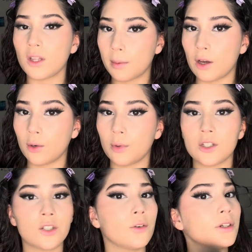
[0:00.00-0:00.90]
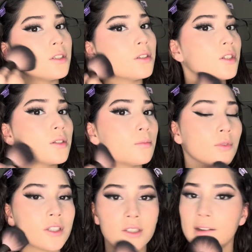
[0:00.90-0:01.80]
a powder brush, you're going to just
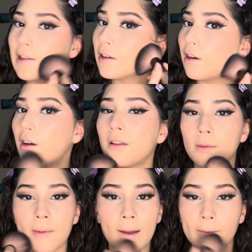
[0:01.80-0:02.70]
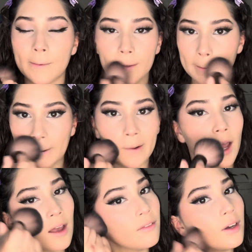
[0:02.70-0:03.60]
brush together all the powder that you
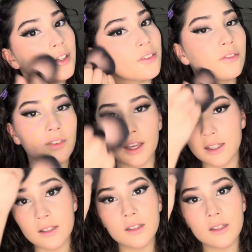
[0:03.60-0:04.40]
have on your face,